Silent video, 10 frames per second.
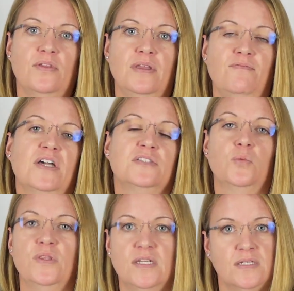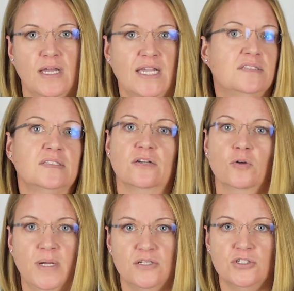invest within a
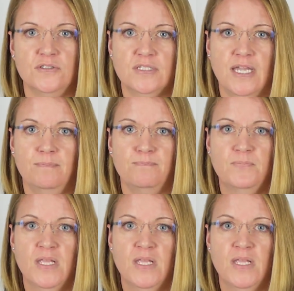single pension scheme.